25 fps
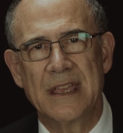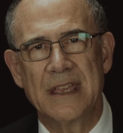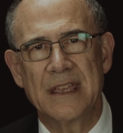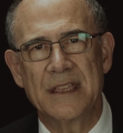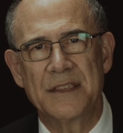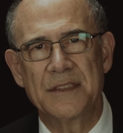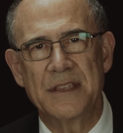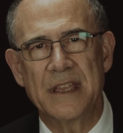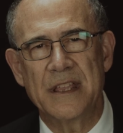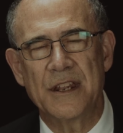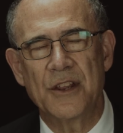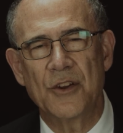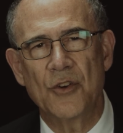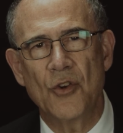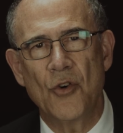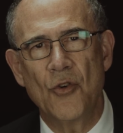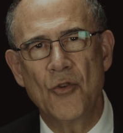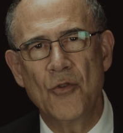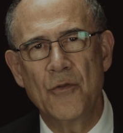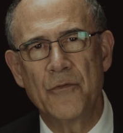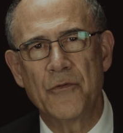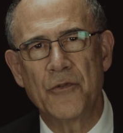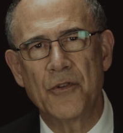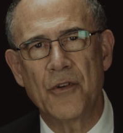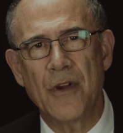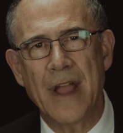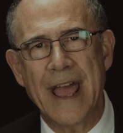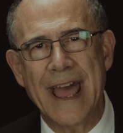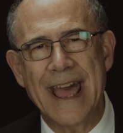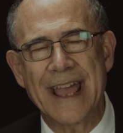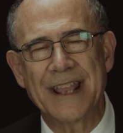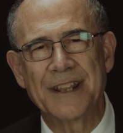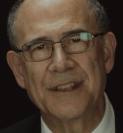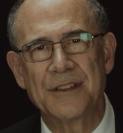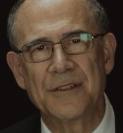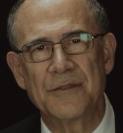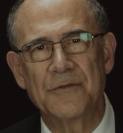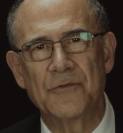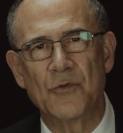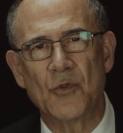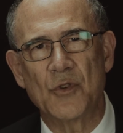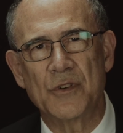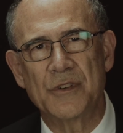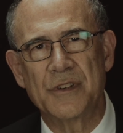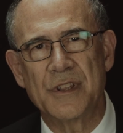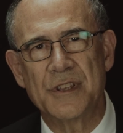in that an overactive or